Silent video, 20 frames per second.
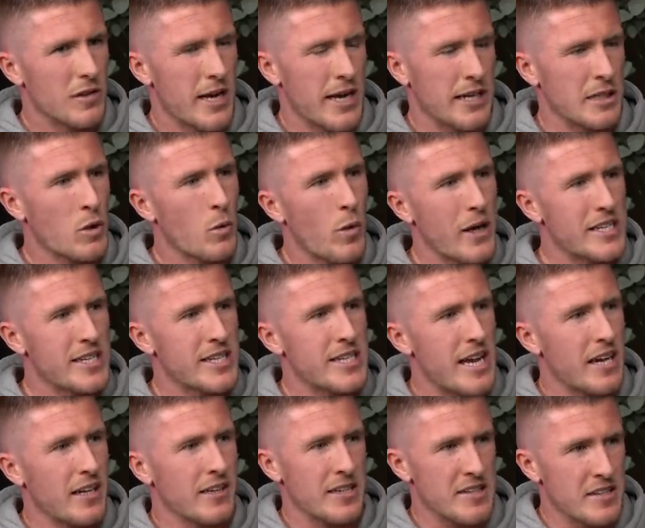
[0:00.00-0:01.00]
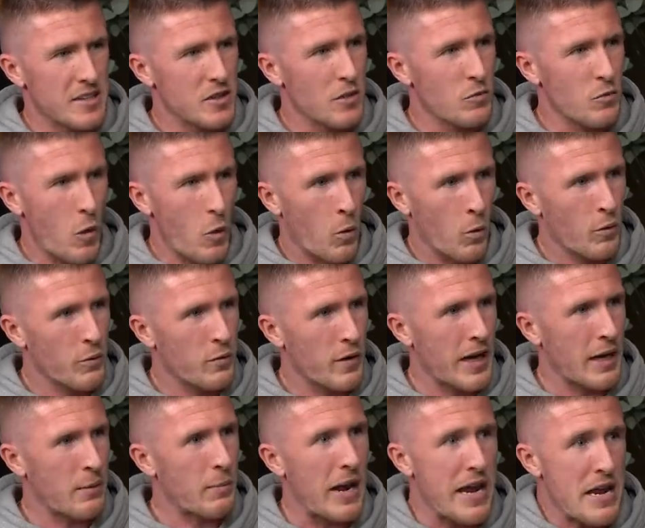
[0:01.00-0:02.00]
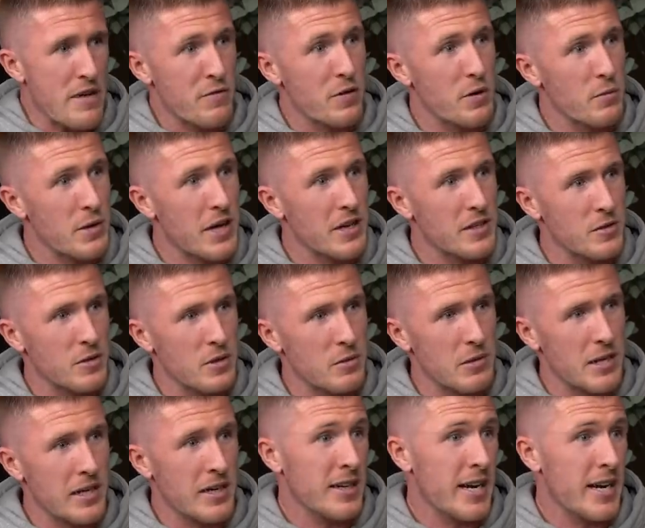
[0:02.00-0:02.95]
I hadn't quite settled into the role of like playing for him yet, do you know what I mean?